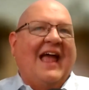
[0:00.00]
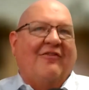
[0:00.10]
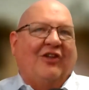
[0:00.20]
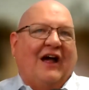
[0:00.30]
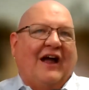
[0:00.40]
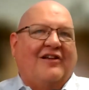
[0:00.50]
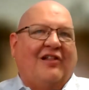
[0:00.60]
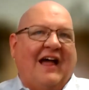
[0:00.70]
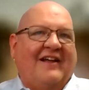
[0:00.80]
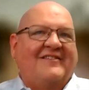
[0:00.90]
have a lot of
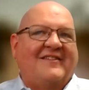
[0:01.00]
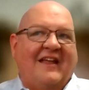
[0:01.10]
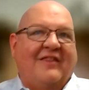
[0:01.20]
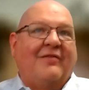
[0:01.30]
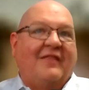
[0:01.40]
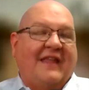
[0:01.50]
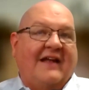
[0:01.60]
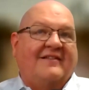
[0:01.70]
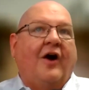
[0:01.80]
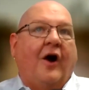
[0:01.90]
clients that, that
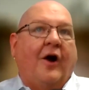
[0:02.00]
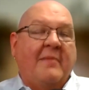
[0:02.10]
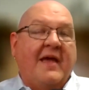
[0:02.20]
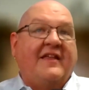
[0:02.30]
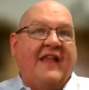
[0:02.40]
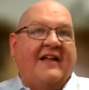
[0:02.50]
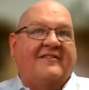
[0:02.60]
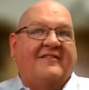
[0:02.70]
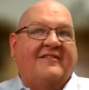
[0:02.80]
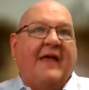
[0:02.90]
that are making
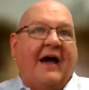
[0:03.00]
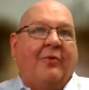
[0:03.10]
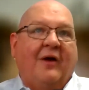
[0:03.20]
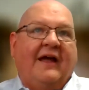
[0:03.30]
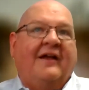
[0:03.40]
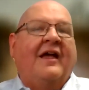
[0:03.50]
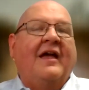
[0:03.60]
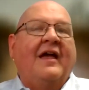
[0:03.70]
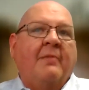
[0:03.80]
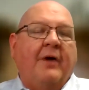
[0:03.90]
that step that way.
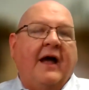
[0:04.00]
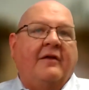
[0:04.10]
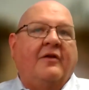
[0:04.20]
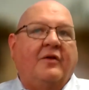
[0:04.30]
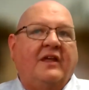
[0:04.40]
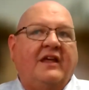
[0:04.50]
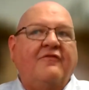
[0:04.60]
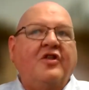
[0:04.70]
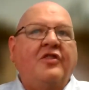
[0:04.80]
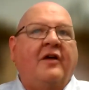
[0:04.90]
But
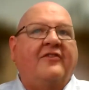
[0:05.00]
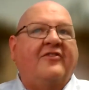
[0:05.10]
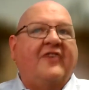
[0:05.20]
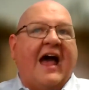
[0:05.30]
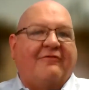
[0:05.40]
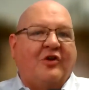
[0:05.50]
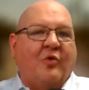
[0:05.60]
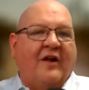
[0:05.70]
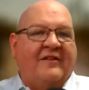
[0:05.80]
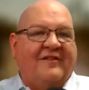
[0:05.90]
even the savvy
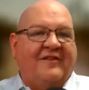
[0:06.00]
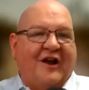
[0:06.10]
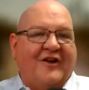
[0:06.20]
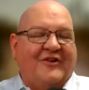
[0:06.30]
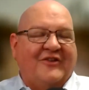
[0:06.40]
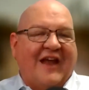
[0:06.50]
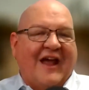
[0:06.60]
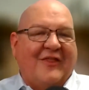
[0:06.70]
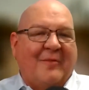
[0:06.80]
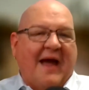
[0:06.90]
ones that
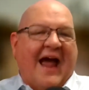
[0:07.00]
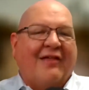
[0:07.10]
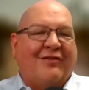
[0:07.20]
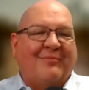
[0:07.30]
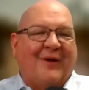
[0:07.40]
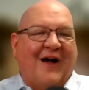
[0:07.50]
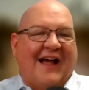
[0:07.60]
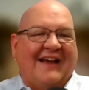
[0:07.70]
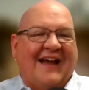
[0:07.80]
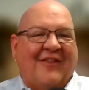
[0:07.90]
understand the math
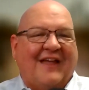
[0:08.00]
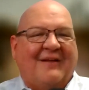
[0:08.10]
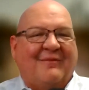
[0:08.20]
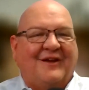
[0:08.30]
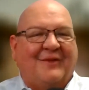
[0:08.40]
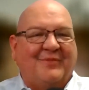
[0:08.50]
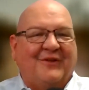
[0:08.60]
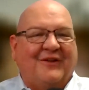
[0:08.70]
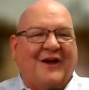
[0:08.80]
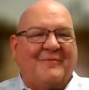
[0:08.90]
behind how that
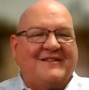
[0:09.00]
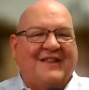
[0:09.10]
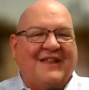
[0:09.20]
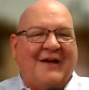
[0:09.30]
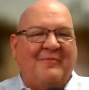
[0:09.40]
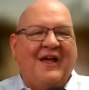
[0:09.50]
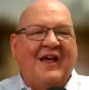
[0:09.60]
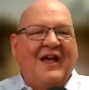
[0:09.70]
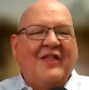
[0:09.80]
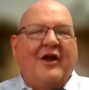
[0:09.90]
bill comes to them,
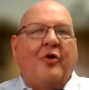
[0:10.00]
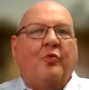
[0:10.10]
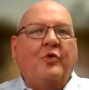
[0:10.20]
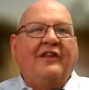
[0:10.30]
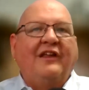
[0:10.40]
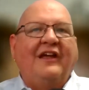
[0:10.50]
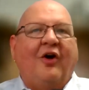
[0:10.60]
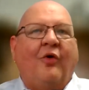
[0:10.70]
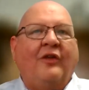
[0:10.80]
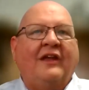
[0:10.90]
they're
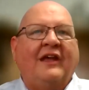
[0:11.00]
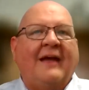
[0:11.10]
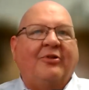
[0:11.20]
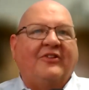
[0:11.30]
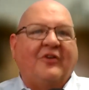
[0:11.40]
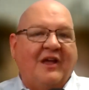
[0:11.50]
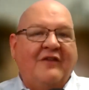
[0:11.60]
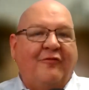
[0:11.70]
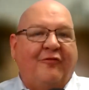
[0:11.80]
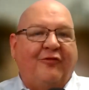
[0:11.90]
really only able to
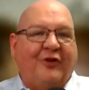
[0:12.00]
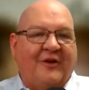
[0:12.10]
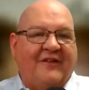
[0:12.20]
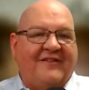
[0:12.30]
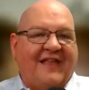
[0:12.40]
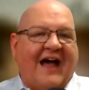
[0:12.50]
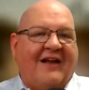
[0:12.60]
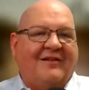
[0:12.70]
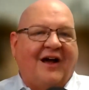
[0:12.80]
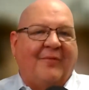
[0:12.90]
influence
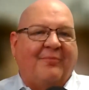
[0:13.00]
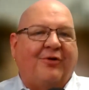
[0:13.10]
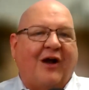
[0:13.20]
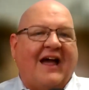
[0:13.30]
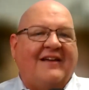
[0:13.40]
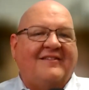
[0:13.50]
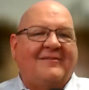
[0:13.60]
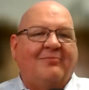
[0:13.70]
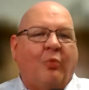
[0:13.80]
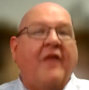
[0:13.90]
that uh,
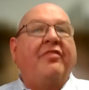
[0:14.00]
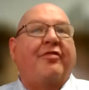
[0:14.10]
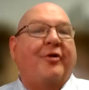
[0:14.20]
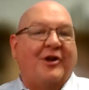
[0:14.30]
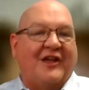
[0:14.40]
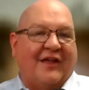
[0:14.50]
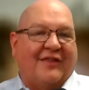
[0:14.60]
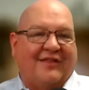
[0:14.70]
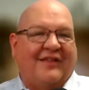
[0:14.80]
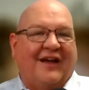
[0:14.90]
price one
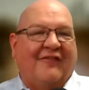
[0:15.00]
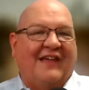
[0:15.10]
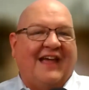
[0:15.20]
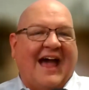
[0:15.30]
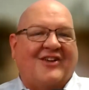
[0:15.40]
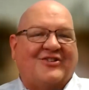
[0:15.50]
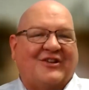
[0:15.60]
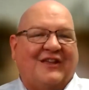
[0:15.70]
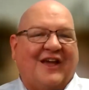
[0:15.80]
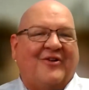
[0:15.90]
thirtieth of the
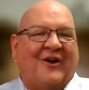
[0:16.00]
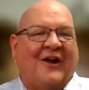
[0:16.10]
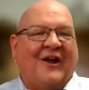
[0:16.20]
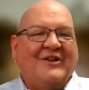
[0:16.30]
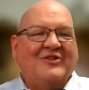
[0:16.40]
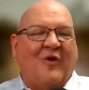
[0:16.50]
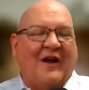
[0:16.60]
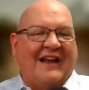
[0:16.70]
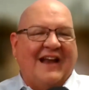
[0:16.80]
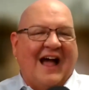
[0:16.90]
action. The other
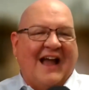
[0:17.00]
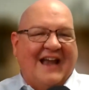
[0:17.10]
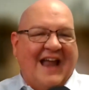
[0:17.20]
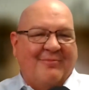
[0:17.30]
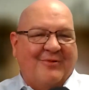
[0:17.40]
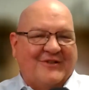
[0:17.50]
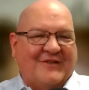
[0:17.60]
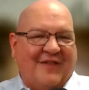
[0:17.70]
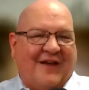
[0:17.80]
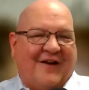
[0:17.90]
29 neighbors
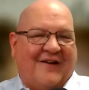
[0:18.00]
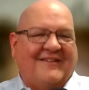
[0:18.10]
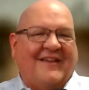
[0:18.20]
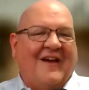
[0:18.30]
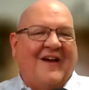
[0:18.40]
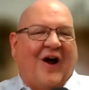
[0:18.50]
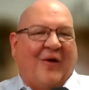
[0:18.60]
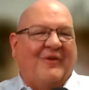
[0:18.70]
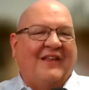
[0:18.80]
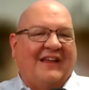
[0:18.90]
of theirs
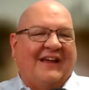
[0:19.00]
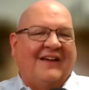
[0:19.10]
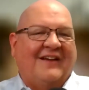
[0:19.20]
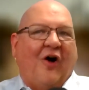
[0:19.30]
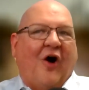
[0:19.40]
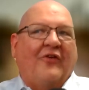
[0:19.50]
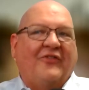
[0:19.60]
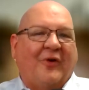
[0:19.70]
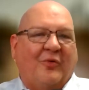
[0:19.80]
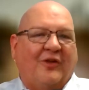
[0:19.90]
are really
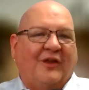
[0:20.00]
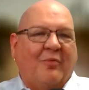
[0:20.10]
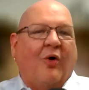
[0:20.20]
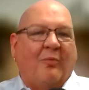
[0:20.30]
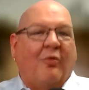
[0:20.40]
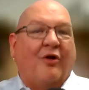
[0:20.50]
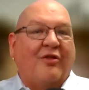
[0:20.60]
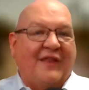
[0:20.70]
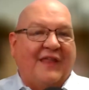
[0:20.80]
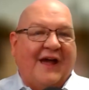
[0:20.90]
also really more
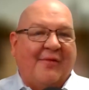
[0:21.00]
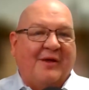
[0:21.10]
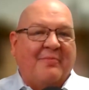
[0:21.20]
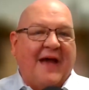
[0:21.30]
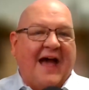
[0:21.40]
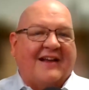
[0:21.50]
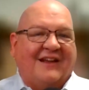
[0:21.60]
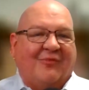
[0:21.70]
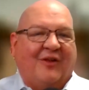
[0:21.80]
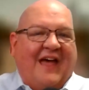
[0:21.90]
more than them
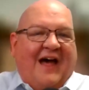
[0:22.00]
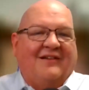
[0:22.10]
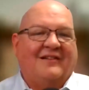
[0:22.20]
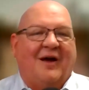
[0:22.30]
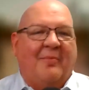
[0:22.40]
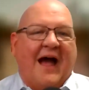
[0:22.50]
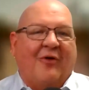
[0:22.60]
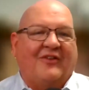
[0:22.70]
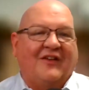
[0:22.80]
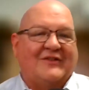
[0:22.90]
impacting what that
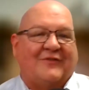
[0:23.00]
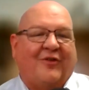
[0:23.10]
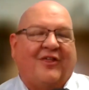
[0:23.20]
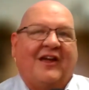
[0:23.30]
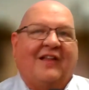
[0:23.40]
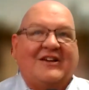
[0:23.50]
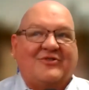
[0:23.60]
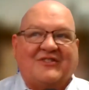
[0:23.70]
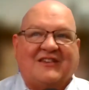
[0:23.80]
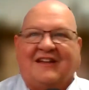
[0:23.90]
amount is for the
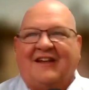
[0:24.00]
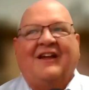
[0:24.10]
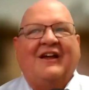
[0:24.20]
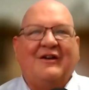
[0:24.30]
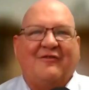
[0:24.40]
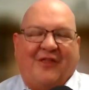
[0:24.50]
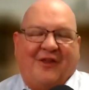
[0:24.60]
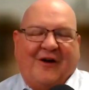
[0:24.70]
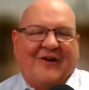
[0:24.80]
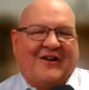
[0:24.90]
electricity, for
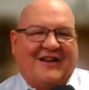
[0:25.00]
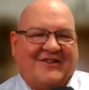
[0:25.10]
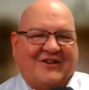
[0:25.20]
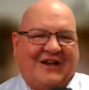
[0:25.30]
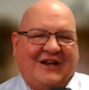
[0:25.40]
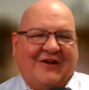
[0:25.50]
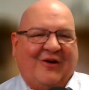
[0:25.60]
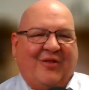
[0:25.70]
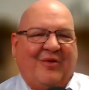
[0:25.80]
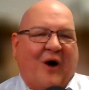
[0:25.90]
their air conditioning
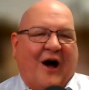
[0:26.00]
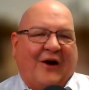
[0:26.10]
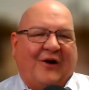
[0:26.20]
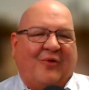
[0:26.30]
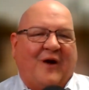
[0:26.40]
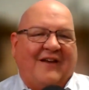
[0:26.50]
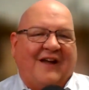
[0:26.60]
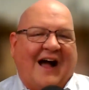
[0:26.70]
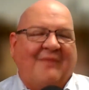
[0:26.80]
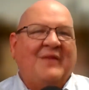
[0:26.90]
or the water or
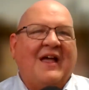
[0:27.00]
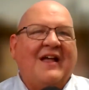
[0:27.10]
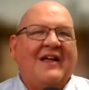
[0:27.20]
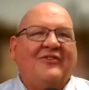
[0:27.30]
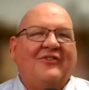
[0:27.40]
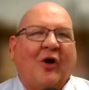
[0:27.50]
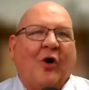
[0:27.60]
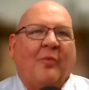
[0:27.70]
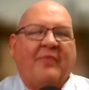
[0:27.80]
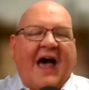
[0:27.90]
whatnot.
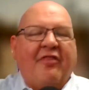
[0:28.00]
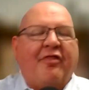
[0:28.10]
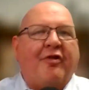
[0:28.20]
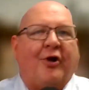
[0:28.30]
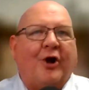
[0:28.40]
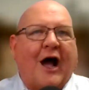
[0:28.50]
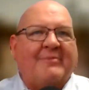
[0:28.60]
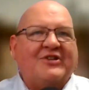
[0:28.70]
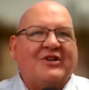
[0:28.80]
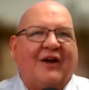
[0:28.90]
So that third
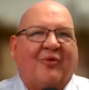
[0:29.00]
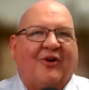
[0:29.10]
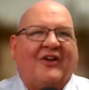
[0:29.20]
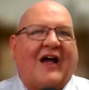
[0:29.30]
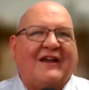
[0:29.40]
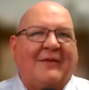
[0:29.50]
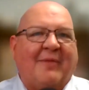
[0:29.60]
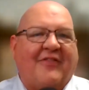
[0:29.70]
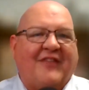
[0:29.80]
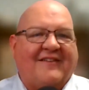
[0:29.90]
option that we're talking
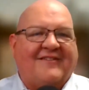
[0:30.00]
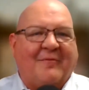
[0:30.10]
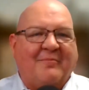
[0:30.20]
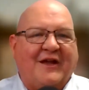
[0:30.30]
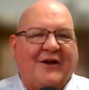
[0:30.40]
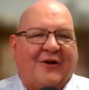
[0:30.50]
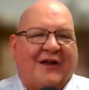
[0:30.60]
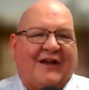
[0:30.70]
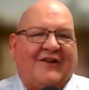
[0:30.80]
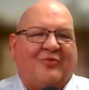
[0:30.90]
about, that
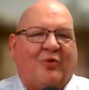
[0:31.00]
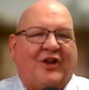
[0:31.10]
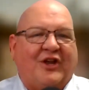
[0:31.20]
submetering, is where